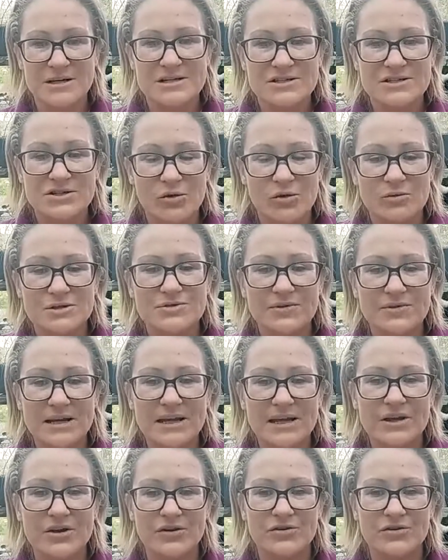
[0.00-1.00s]
So it was
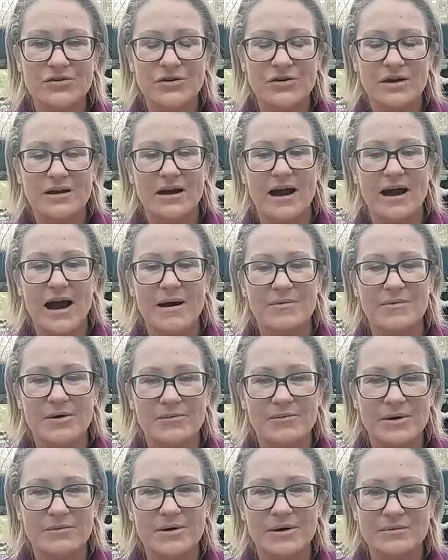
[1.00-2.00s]
really good that
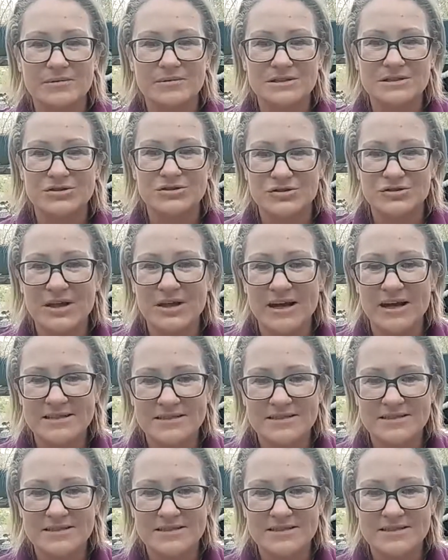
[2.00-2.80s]
we were able to do that.